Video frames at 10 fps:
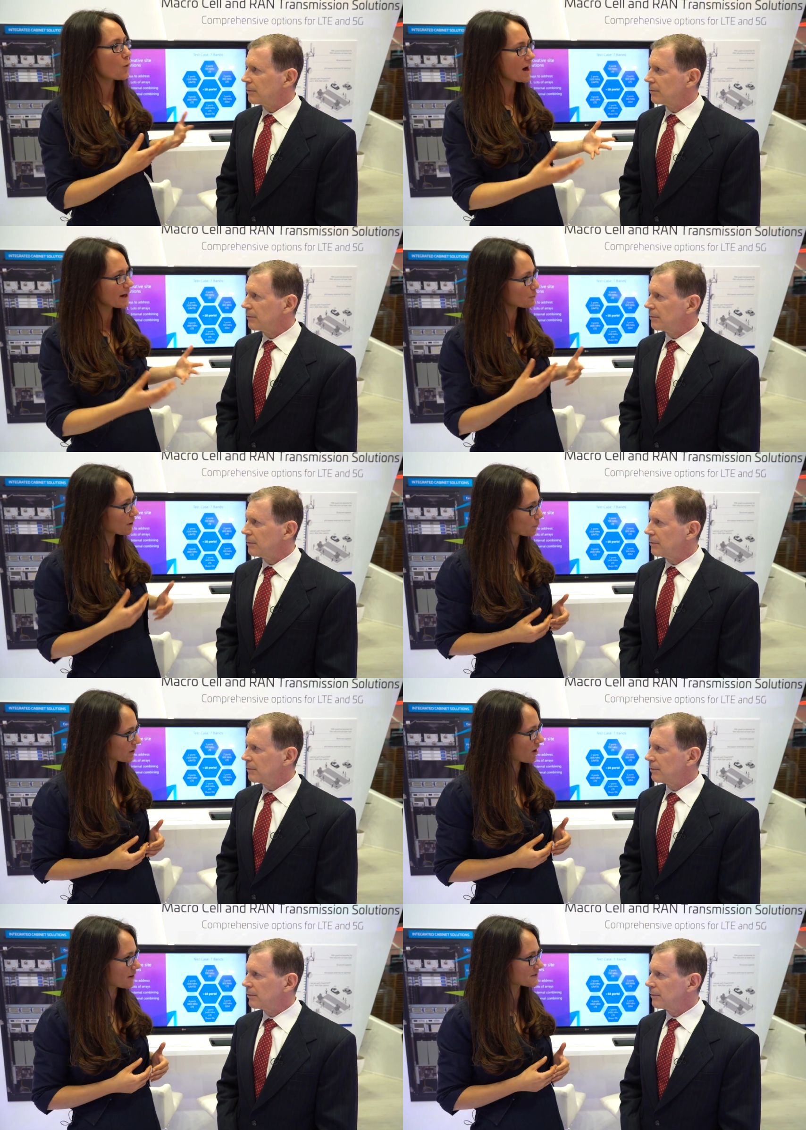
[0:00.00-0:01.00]
Speaker 1: why
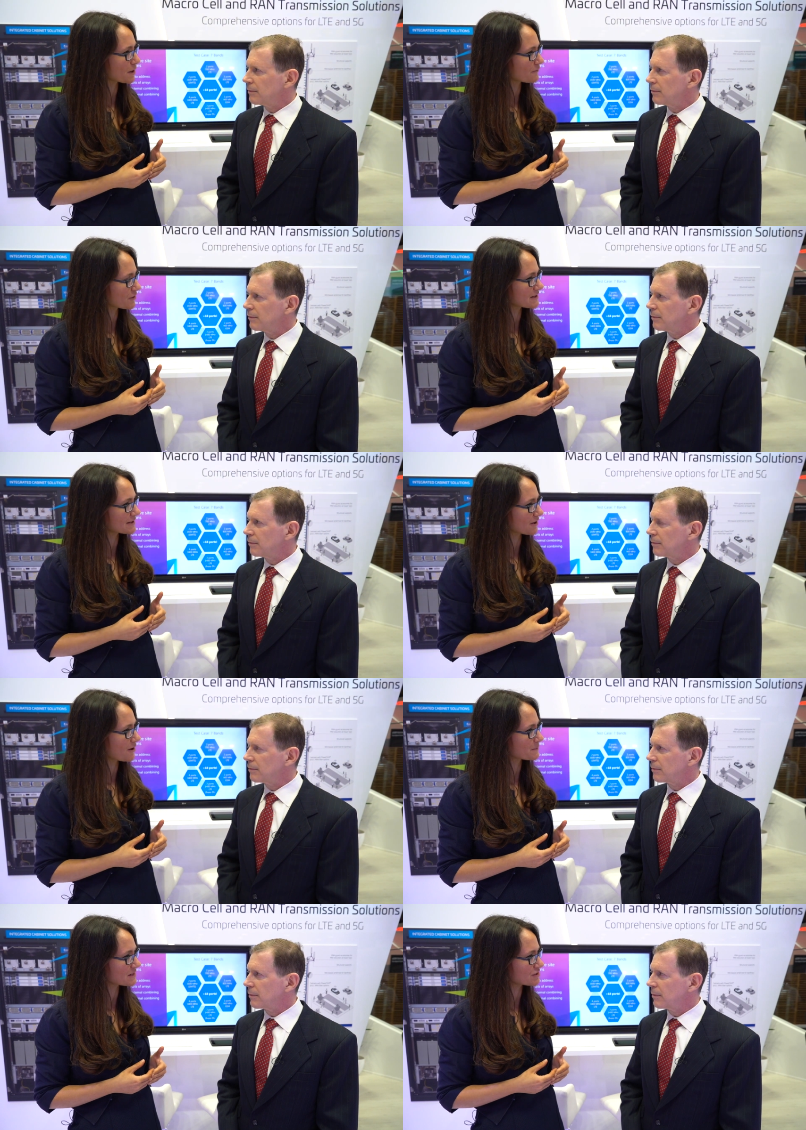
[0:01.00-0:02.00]
work with CommScope versus the
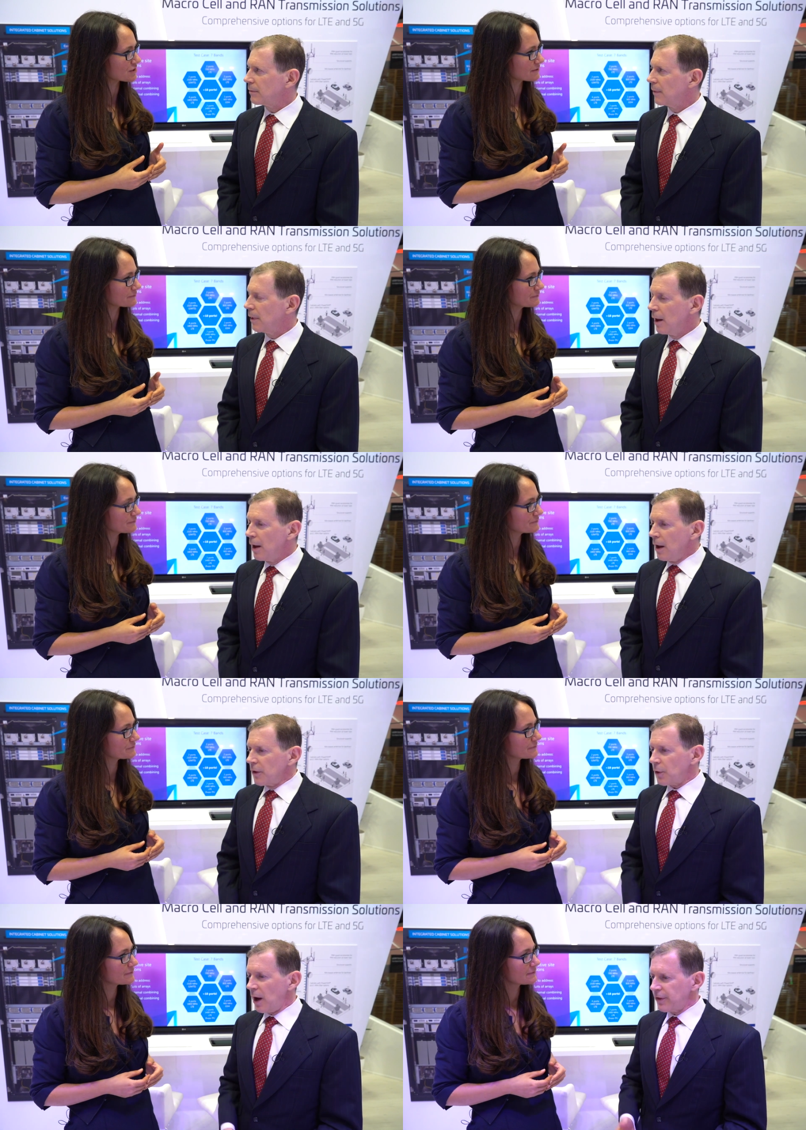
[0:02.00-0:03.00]
competition?
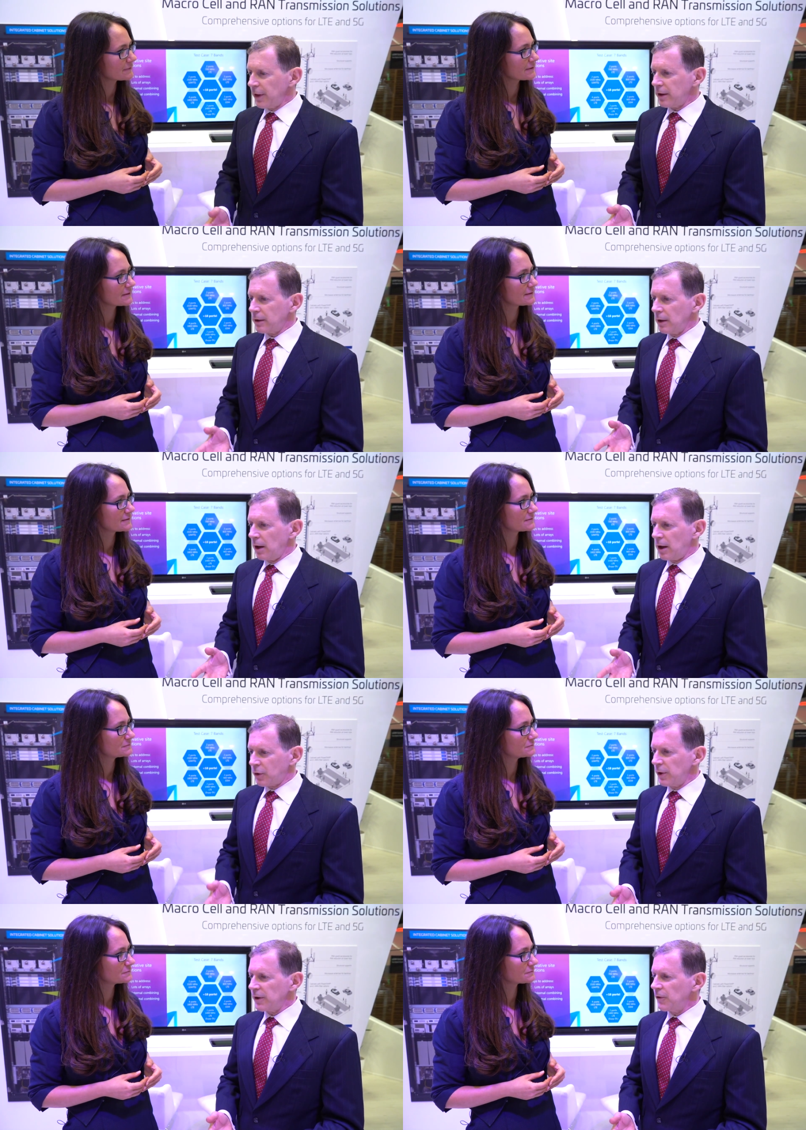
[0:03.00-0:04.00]
So
Speaker 2: I think
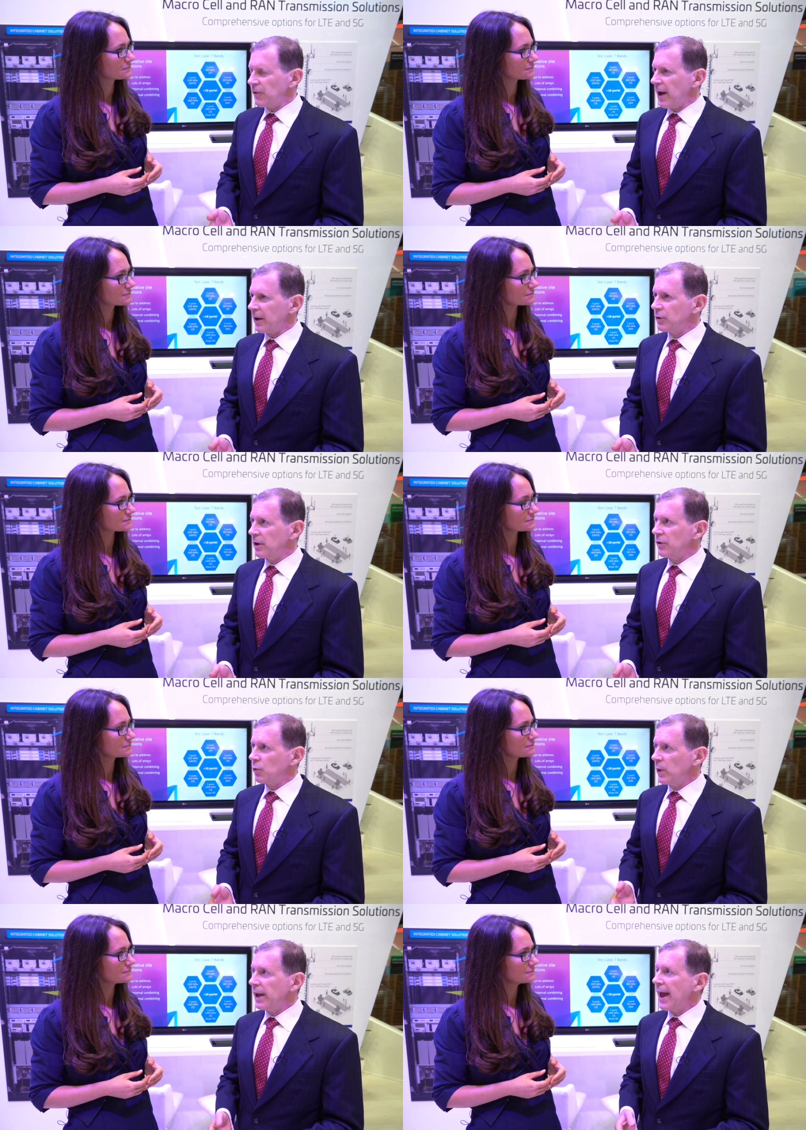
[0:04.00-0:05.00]
a critical factor
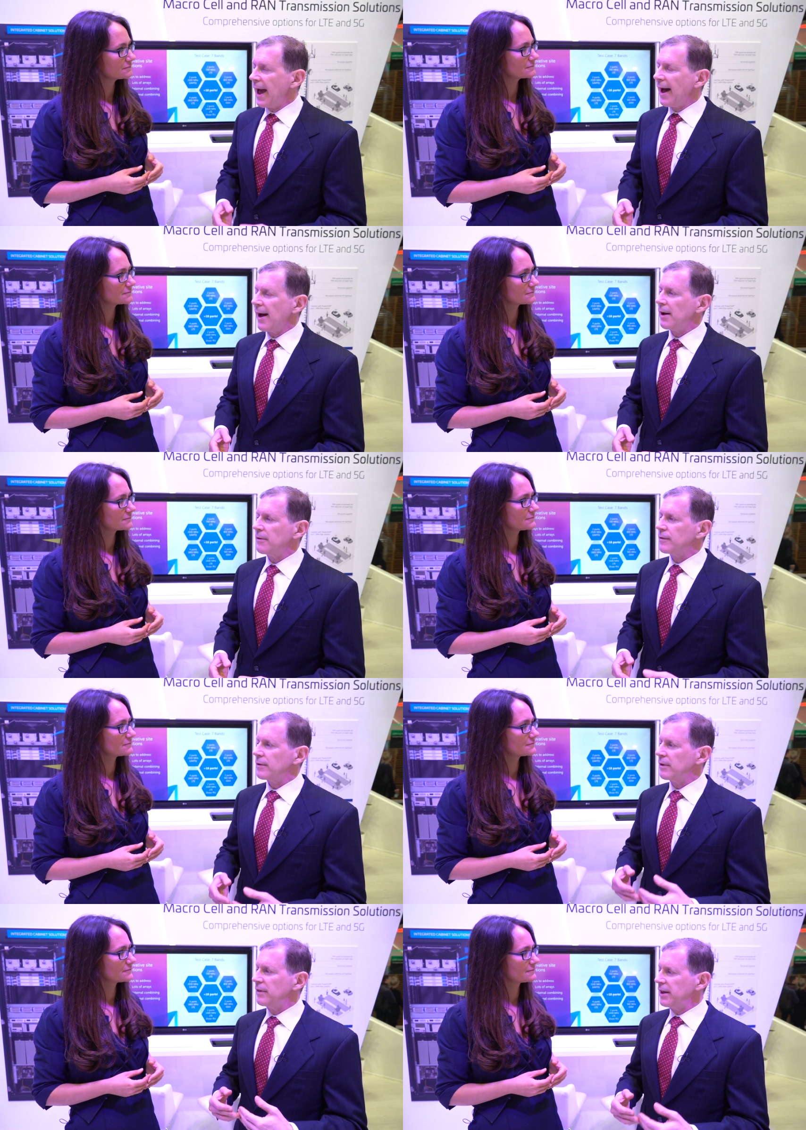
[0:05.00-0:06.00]
is we have
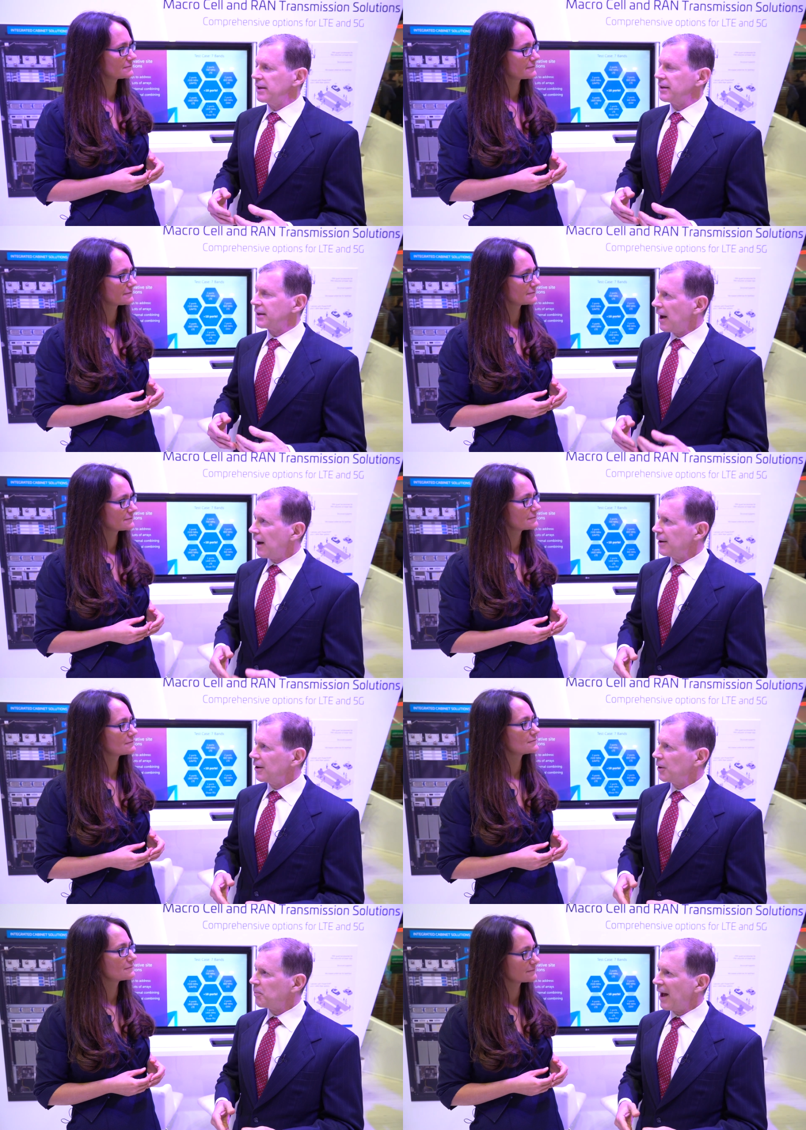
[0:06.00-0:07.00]
the
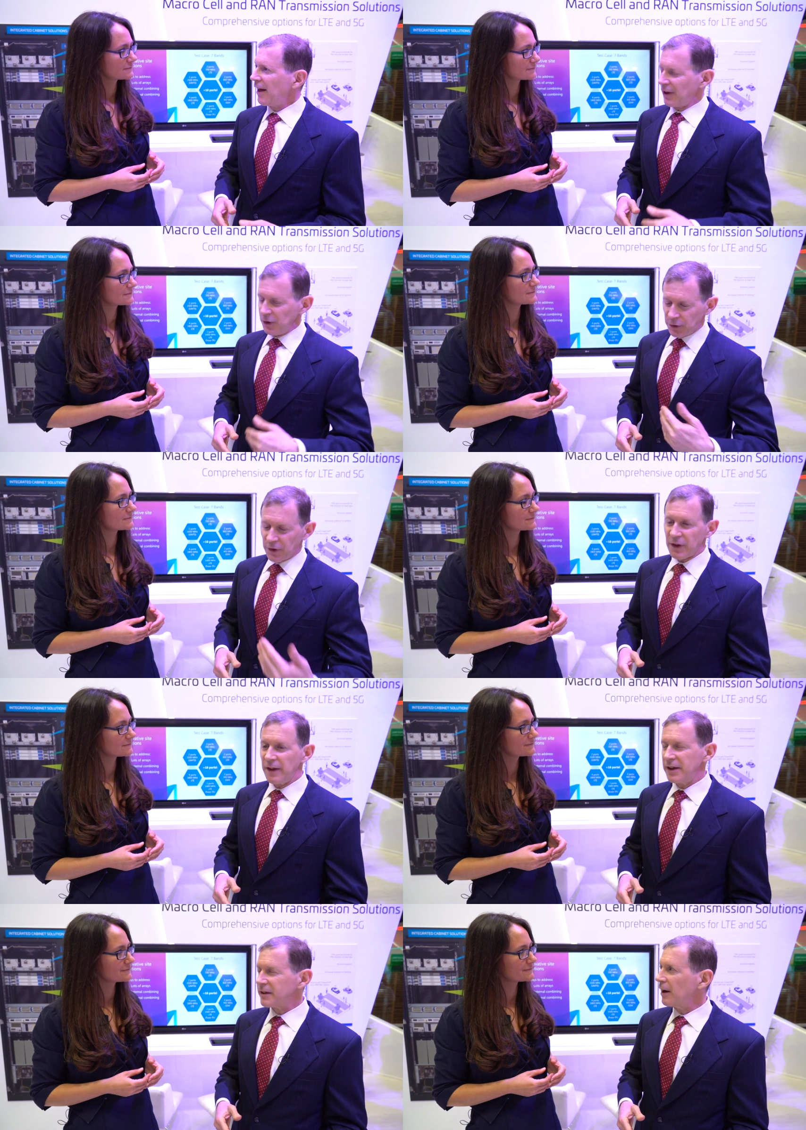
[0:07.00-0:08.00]
entire path. I used to
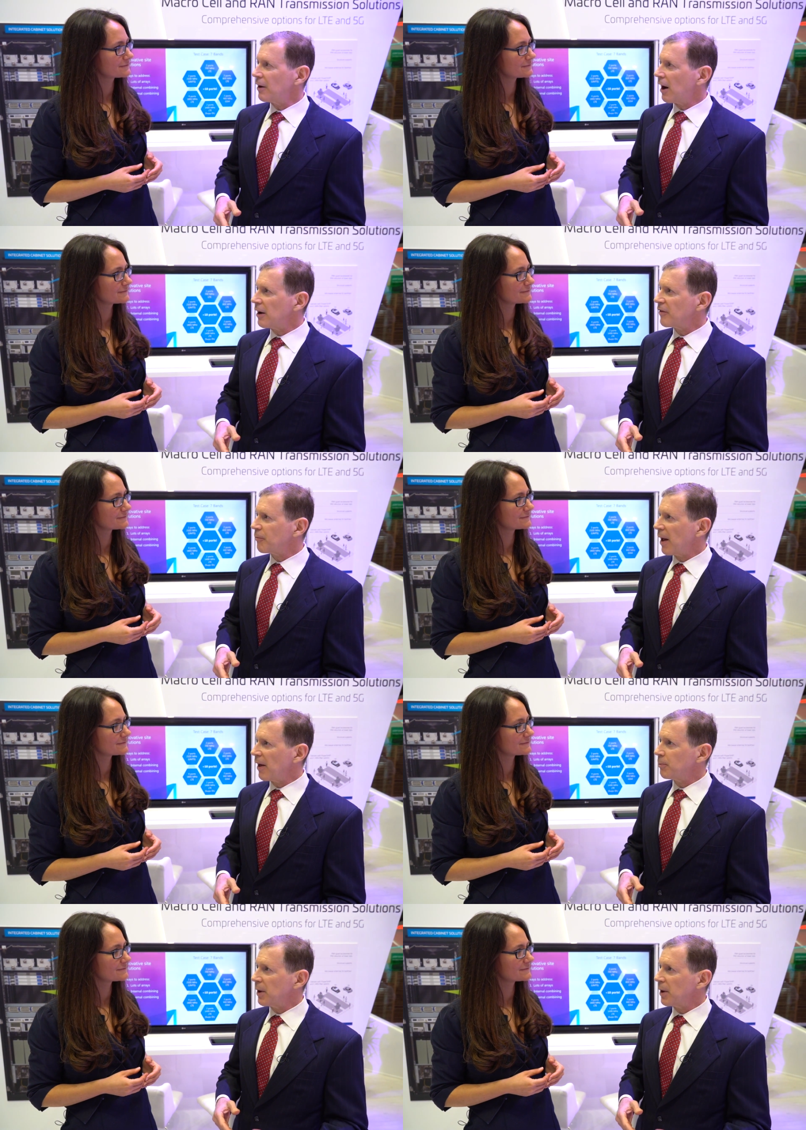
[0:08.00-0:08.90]
say the entire RF path,